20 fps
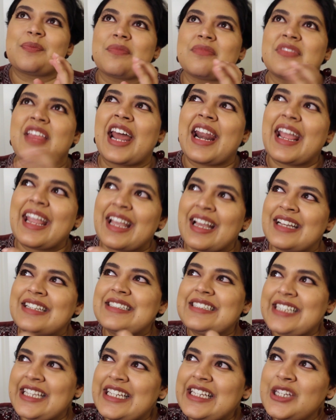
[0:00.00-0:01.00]
that I
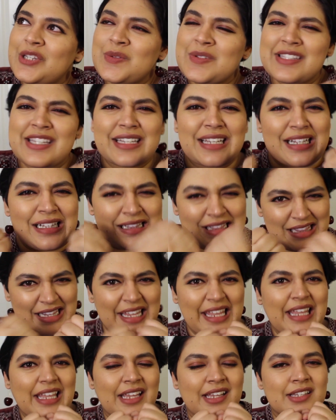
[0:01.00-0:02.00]
continued to
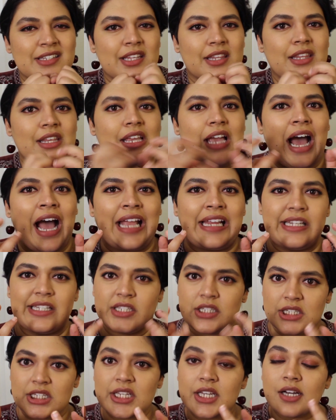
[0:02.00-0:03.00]
cling to the
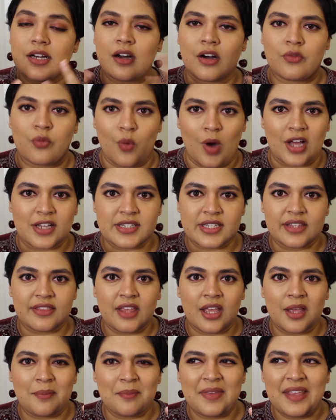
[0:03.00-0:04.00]
idea of wanting
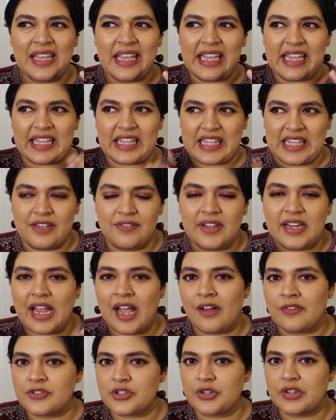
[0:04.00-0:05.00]
them even
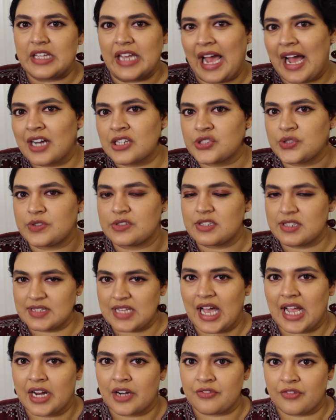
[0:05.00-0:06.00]
after the actual
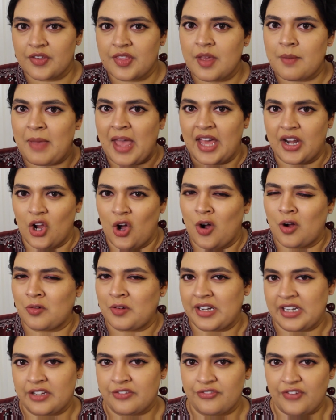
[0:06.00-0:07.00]
desire for them had
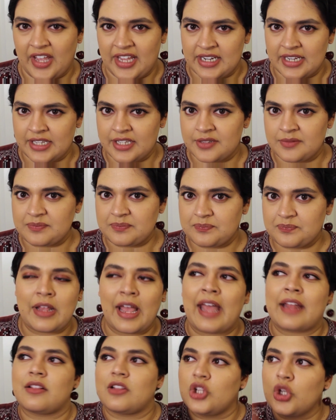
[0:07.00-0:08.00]
already faded.
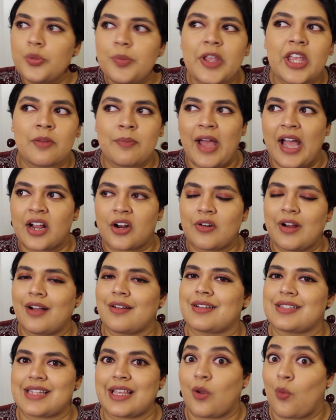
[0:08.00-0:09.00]
And looping it back around,
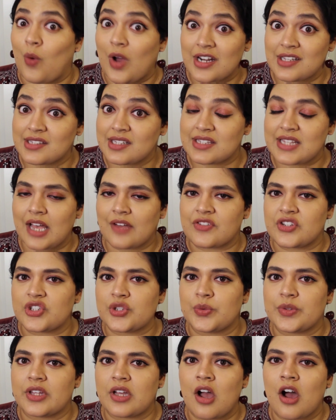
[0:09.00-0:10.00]
because like, what does this have to
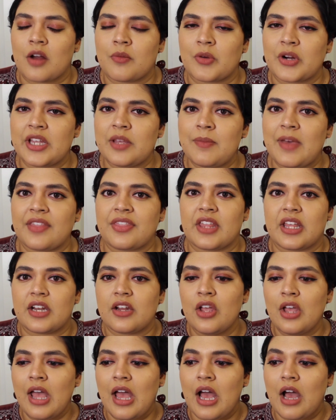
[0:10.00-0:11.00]
do with the Konmari
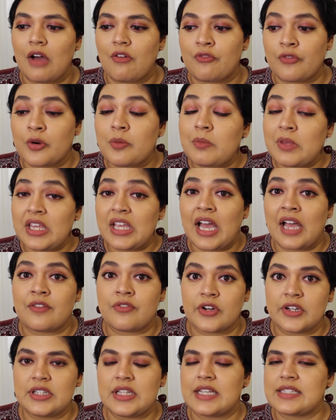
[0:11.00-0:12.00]
method? For me,
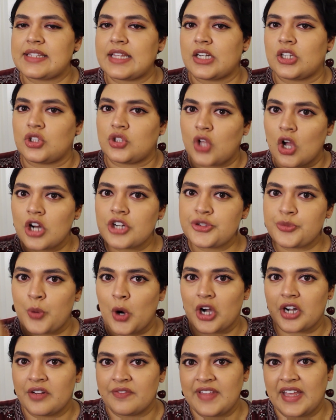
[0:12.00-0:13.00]
I've realized that a large
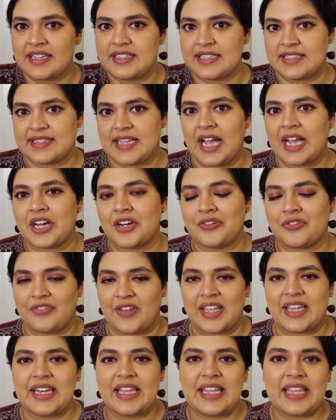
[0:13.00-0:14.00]
part of that desire
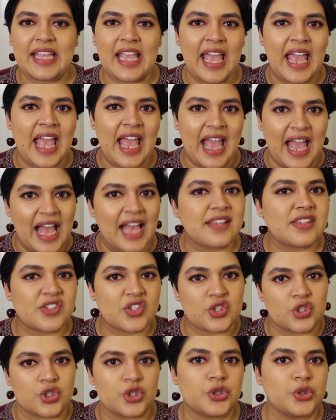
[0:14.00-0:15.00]
fading has
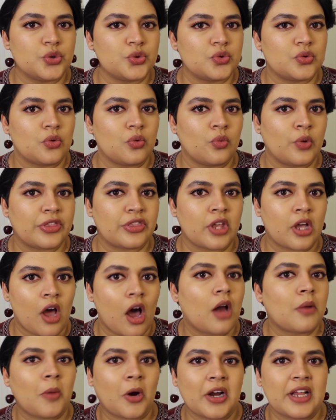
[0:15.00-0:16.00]
to do with the
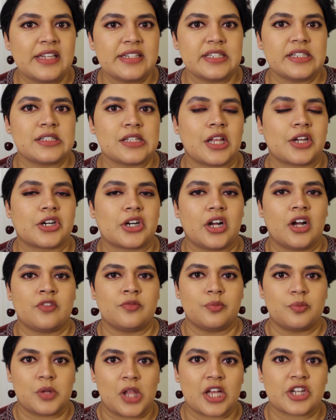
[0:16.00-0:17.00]
Konmari declutter
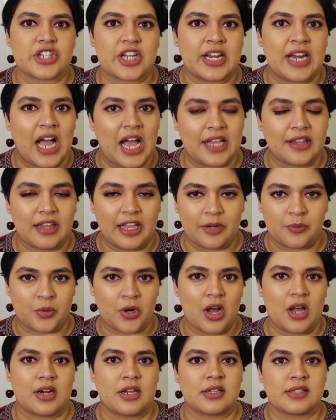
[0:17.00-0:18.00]
of blush and highlight
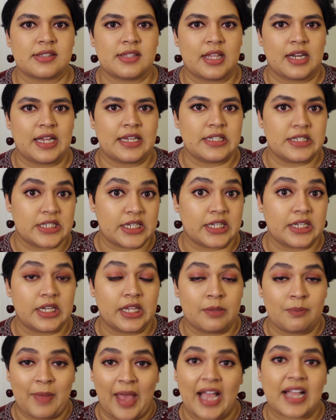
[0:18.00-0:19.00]
products that I
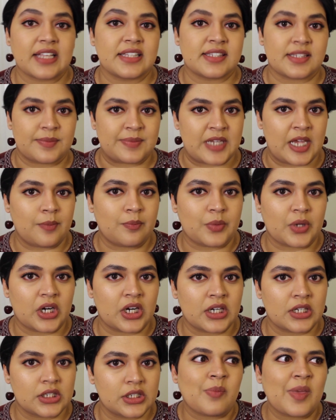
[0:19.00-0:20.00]
did back in
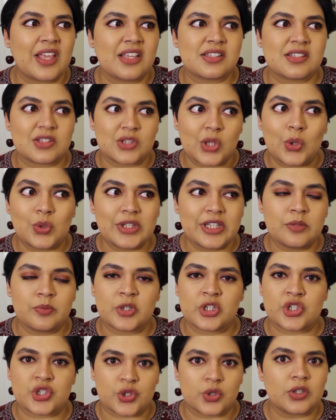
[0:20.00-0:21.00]
September. Because slowly
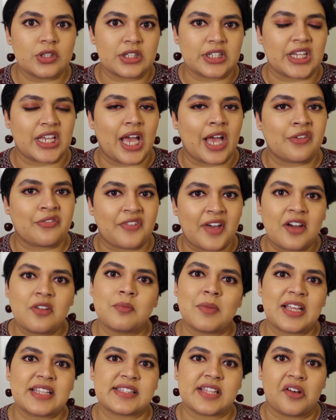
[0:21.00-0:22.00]
but surely, I found
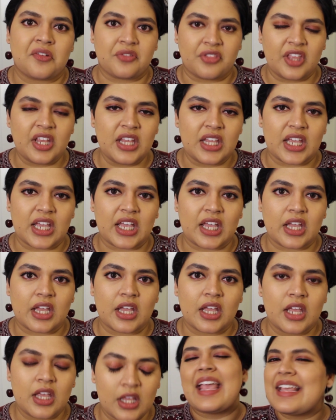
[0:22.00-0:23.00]
myself
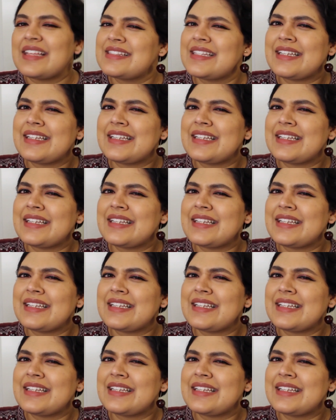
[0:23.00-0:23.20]
thinking, is